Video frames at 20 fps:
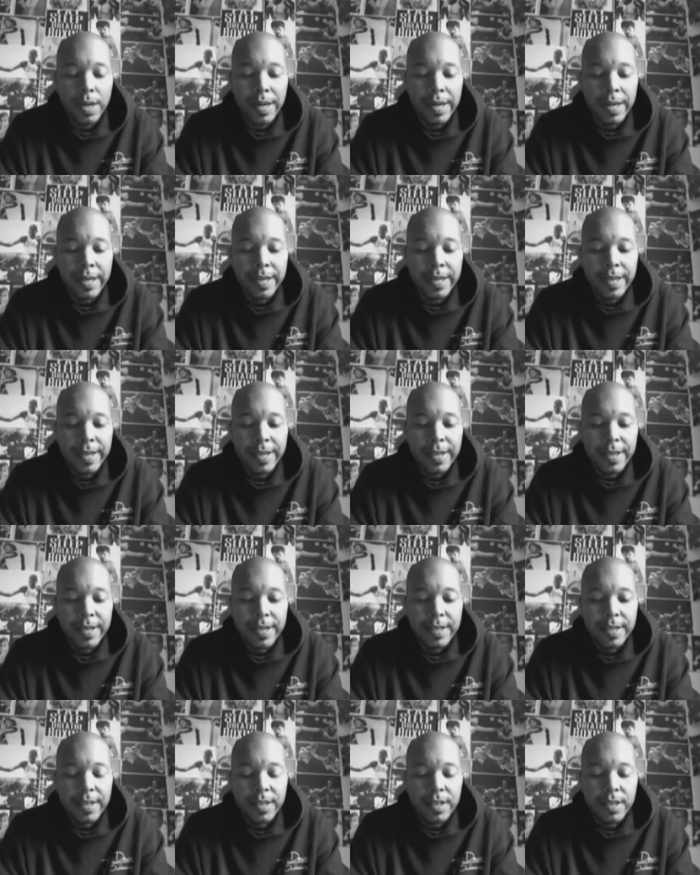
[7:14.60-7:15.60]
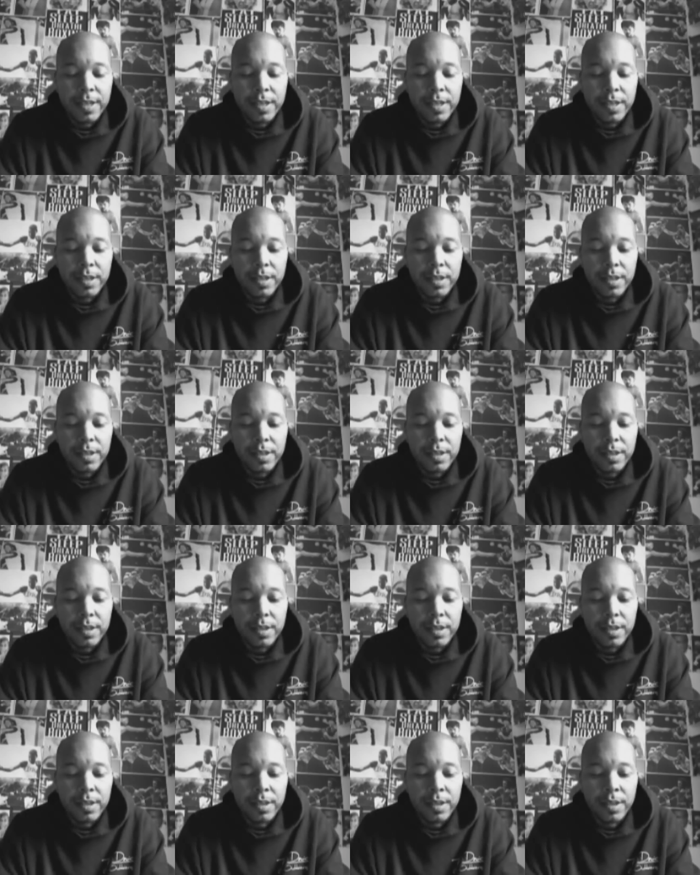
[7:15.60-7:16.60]

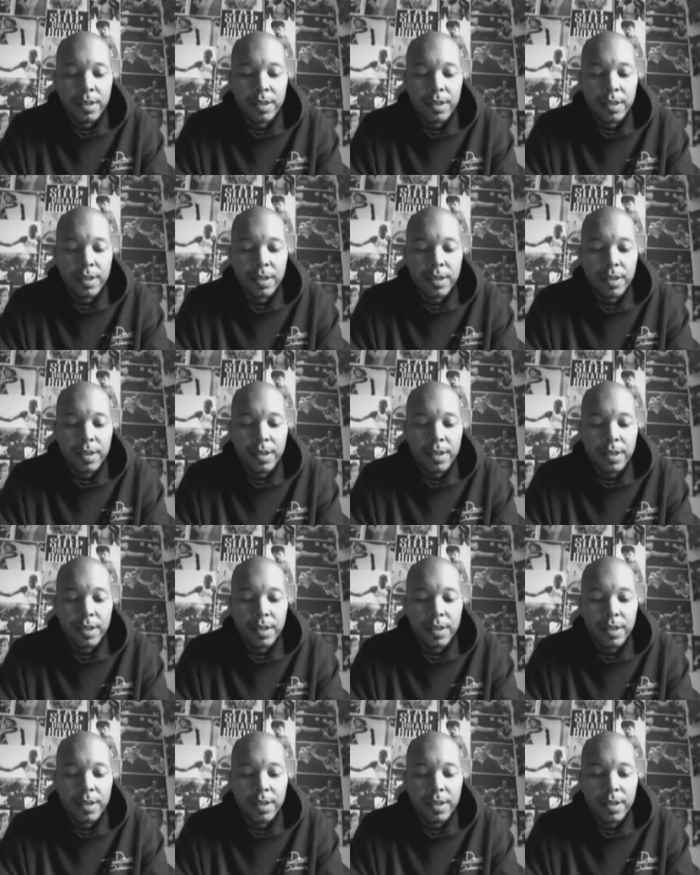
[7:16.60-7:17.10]
[no speech]